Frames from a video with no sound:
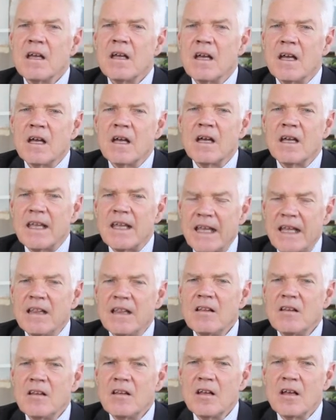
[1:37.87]
uh,
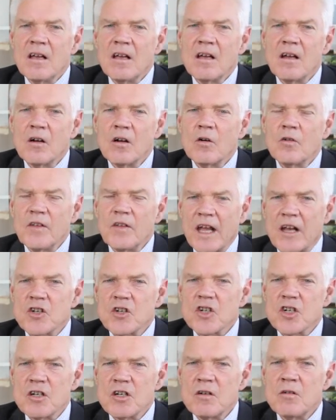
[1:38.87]
in uh,
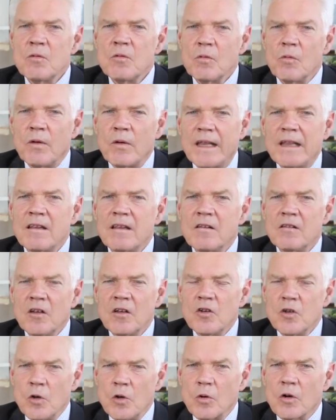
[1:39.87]
connection with
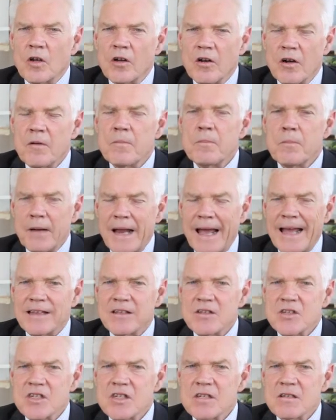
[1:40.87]
the nuclear
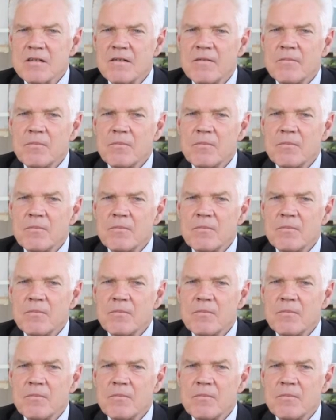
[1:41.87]
plants.